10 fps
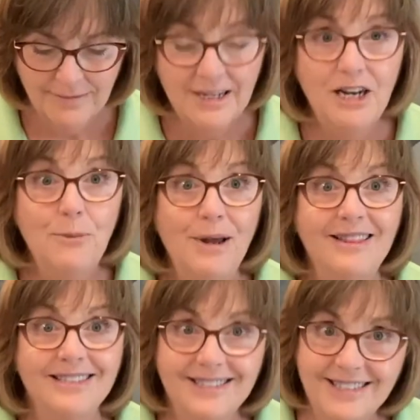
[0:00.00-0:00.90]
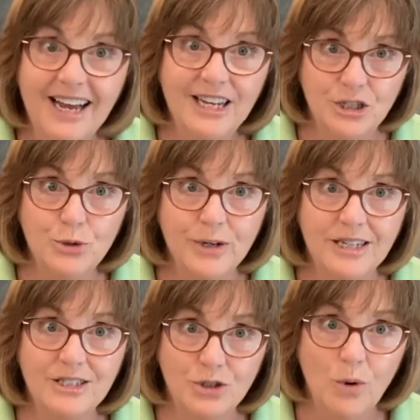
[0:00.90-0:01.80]
It had made the second tree
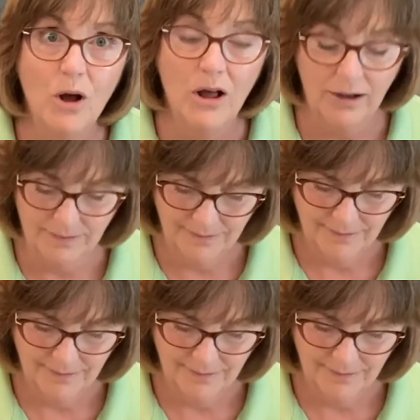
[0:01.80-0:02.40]
strong.